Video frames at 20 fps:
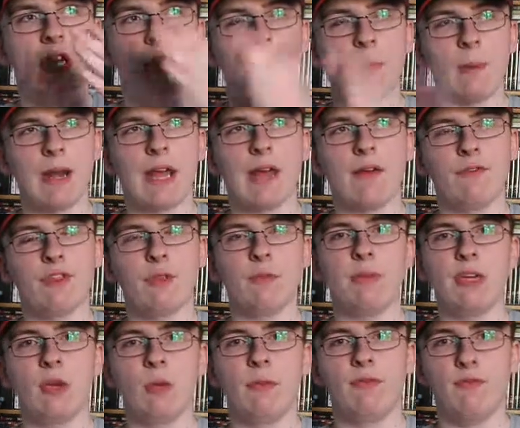We went out for the
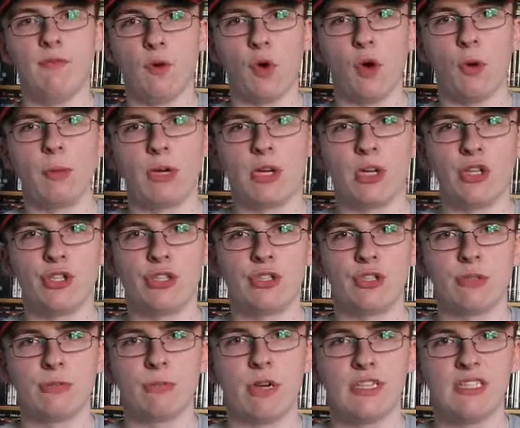meal before
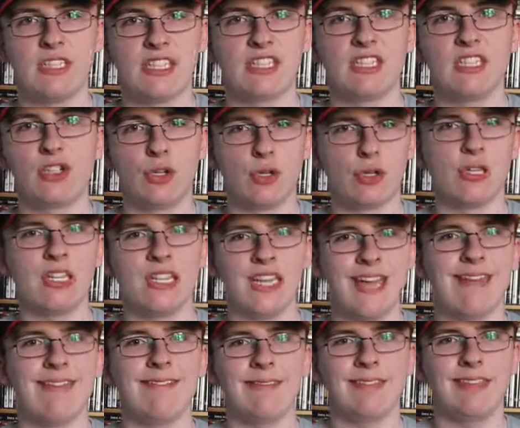because my sister couldn't
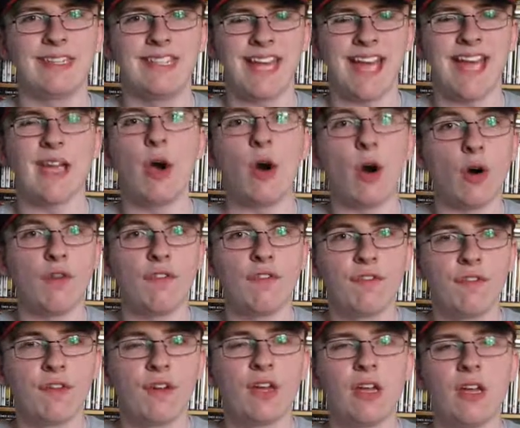get the day
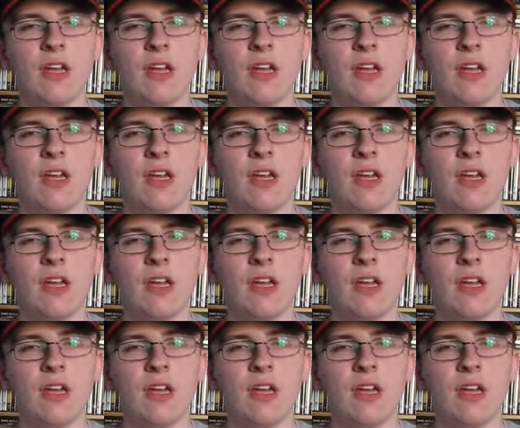off.